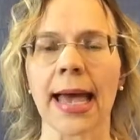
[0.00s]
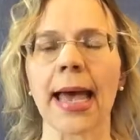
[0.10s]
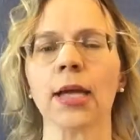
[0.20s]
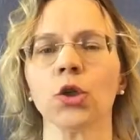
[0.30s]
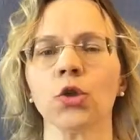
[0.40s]

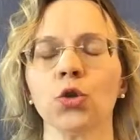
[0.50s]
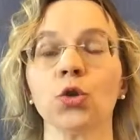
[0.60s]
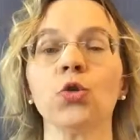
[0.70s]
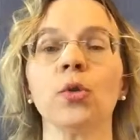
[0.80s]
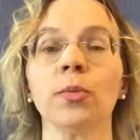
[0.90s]
and to
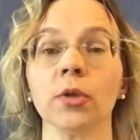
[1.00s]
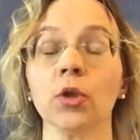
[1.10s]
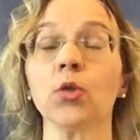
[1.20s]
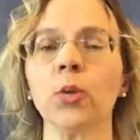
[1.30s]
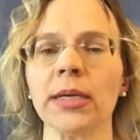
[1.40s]
doable
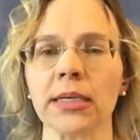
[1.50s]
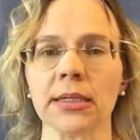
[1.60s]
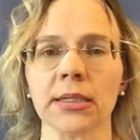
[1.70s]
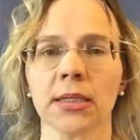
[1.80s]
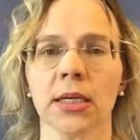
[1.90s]

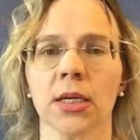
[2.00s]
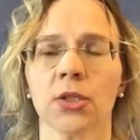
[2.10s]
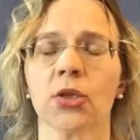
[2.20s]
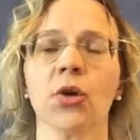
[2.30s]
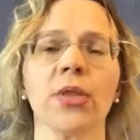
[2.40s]
tweaks
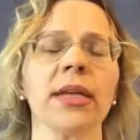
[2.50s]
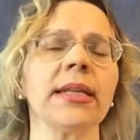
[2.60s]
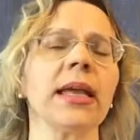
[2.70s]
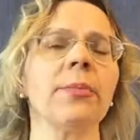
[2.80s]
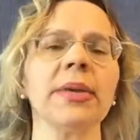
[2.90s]
so that
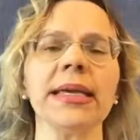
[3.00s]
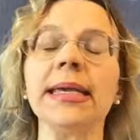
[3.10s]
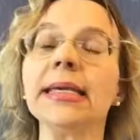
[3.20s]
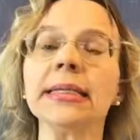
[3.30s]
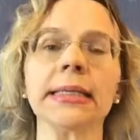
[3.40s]
it can be
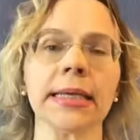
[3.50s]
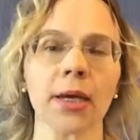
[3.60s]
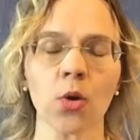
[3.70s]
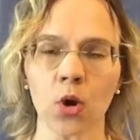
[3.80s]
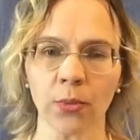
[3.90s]
easily
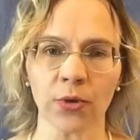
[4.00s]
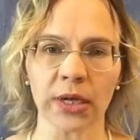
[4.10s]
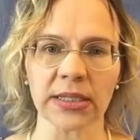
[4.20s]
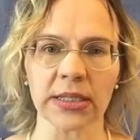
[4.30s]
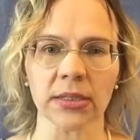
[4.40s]

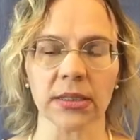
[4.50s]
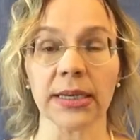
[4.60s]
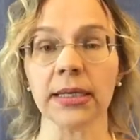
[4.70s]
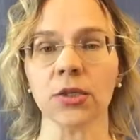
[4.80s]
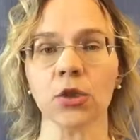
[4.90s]
incorporated
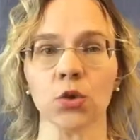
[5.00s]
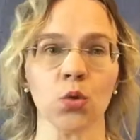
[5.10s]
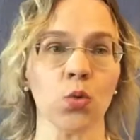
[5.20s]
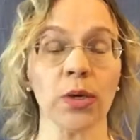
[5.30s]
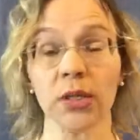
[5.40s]

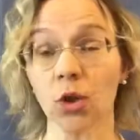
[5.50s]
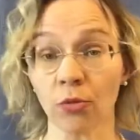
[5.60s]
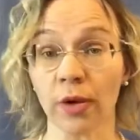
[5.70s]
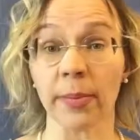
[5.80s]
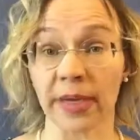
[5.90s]
into what is
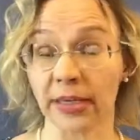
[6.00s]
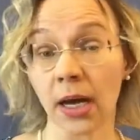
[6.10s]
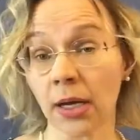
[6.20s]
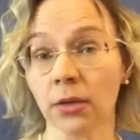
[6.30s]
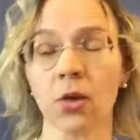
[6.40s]
already being
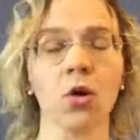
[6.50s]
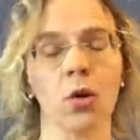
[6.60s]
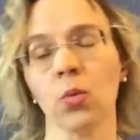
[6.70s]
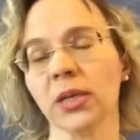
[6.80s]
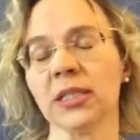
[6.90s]
done
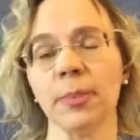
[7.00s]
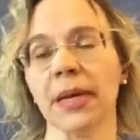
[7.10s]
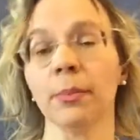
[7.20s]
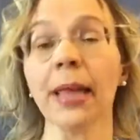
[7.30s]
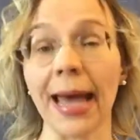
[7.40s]
or what is
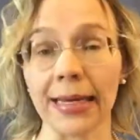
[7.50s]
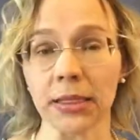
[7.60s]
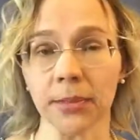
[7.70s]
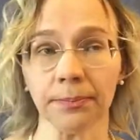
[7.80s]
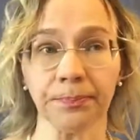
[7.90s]
being planned.